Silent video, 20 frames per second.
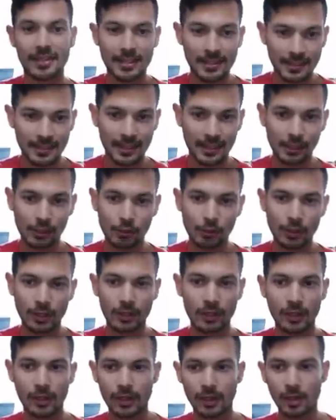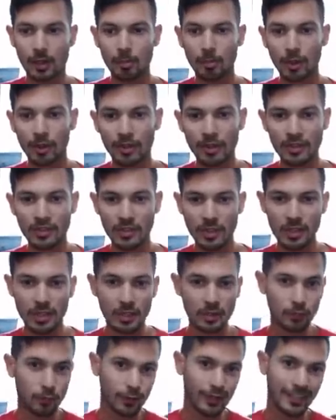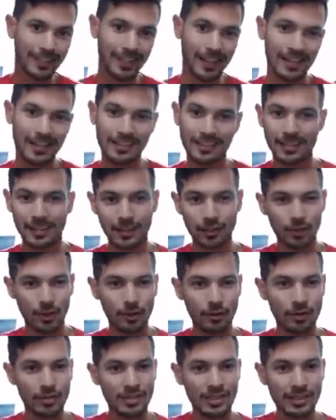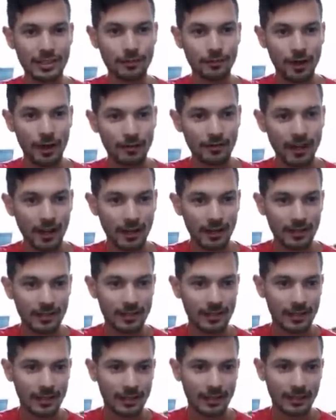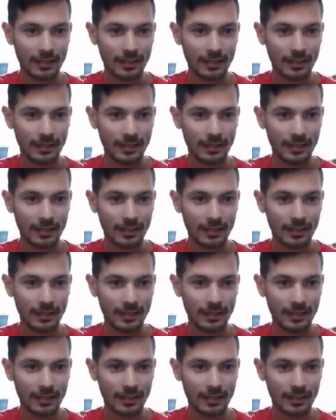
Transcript: isn't including. But this is for the last like three hundred sixty-five days.